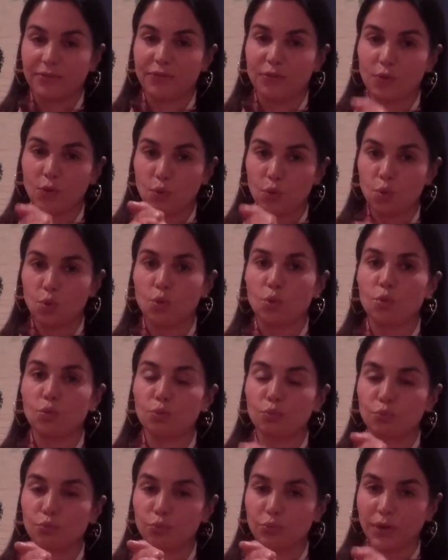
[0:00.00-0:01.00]
for
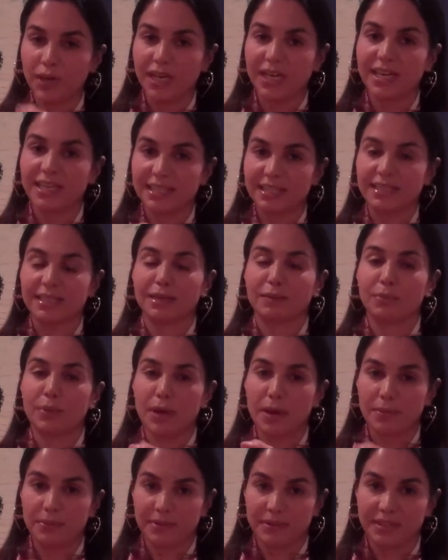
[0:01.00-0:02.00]
all realistic
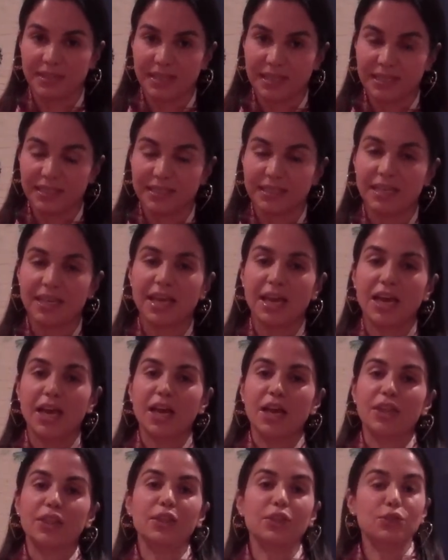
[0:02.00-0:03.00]
purposes
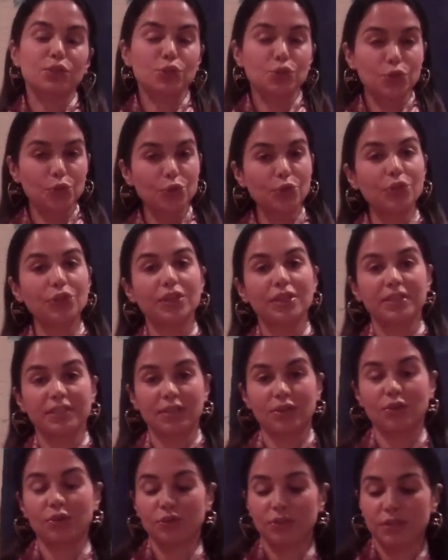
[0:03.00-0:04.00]
that truth is a
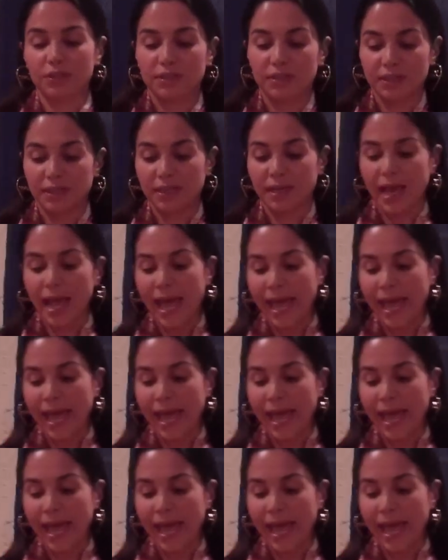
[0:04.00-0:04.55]
constant.